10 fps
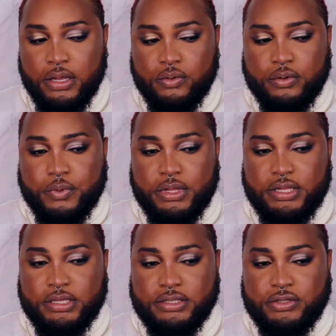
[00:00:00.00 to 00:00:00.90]
we're
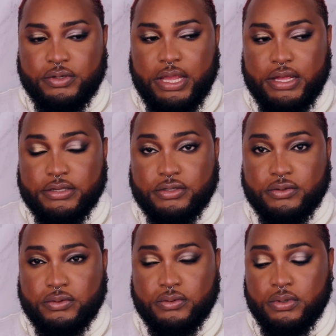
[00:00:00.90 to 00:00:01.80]
willing to
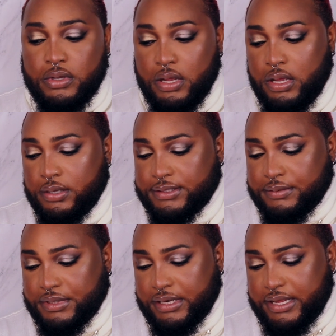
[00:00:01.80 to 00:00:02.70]
cancel
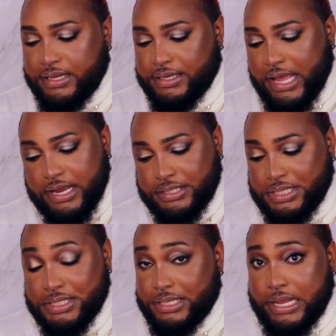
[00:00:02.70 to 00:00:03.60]
something that actually
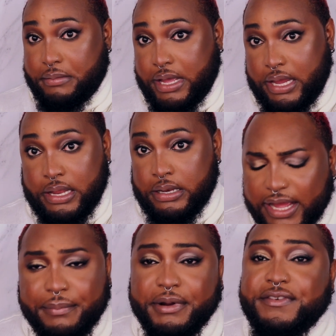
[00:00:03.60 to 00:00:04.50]
isn't that bad.
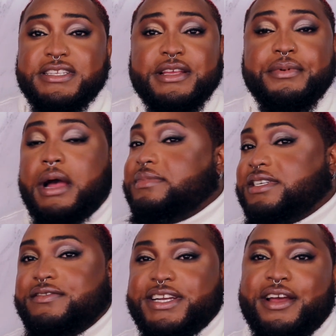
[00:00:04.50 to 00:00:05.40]
Like a perfect example, I'm gonna tell
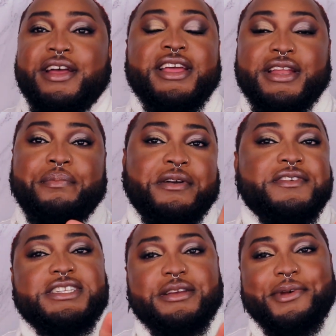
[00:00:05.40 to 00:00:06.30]
you right now, the perfect
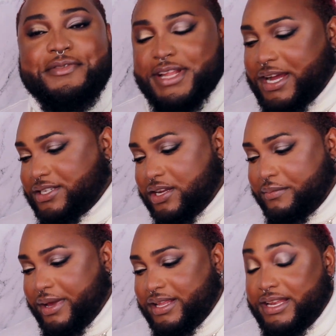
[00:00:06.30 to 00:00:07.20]
example of an eyeshadow
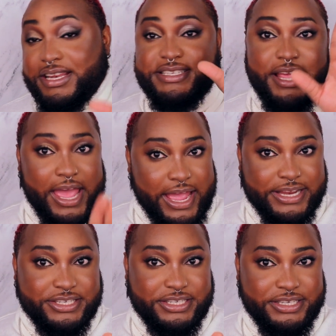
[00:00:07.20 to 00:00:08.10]
palette that is
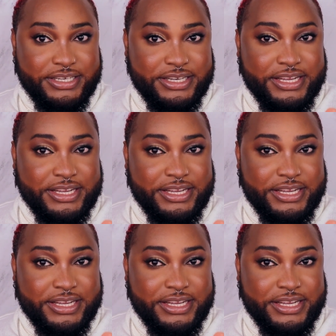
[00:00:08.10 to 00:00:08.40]
ashy